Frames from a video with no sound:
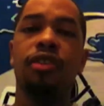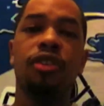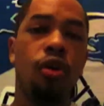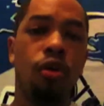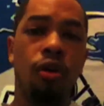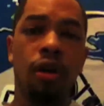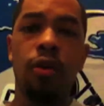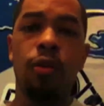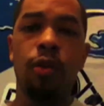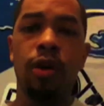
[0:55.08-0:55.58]

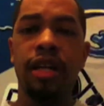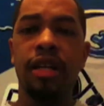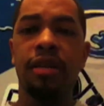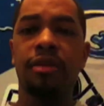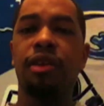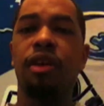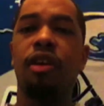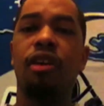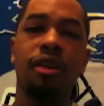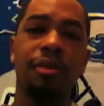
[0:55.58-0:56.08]
Corey
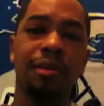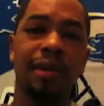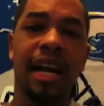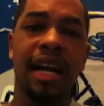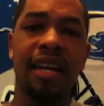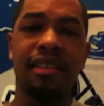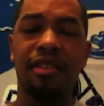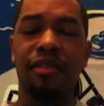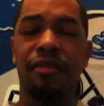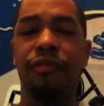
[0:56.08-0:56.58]
Williams, all them
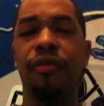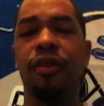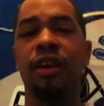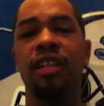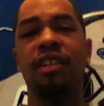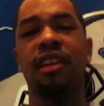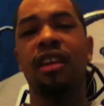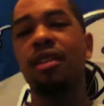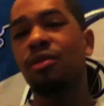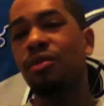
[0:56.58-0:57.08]
guys up
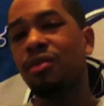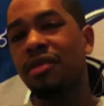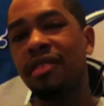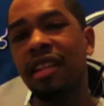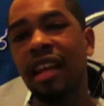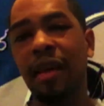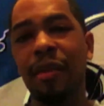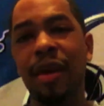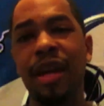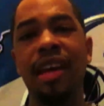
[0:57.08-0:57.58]
front, including
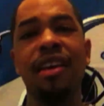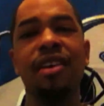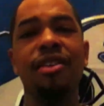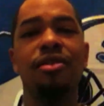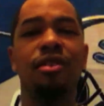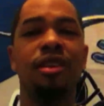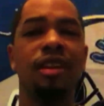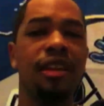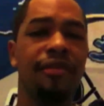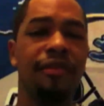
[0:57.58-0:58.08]
Sammy
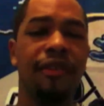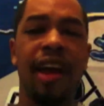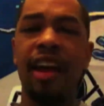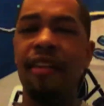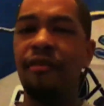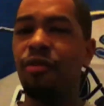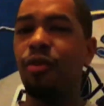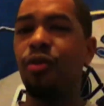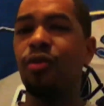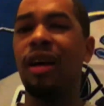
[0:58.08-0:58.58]
Hill, Cliff
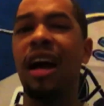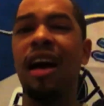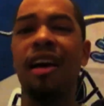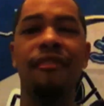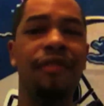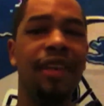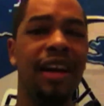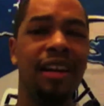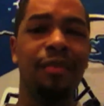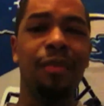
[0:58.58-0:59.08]
Averill,
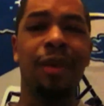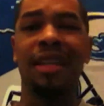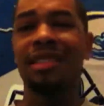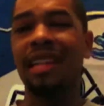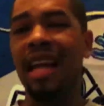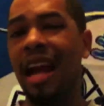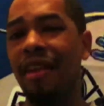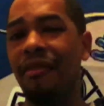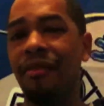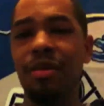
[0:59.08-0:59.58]
Kyle
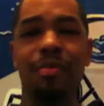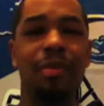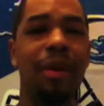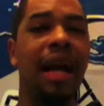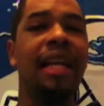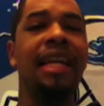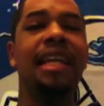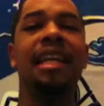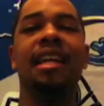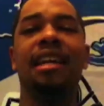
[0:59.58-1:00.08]
Vanderbosch,
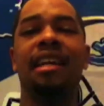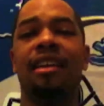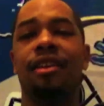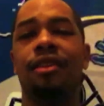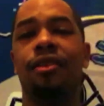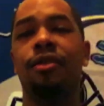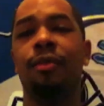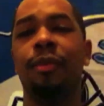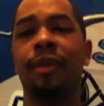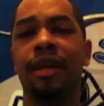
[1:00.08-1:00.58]
everybody getting in
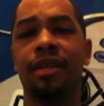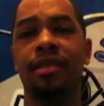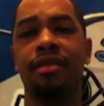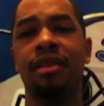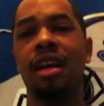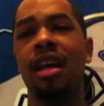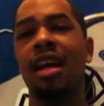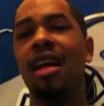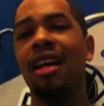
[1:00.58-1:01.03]
on the mix.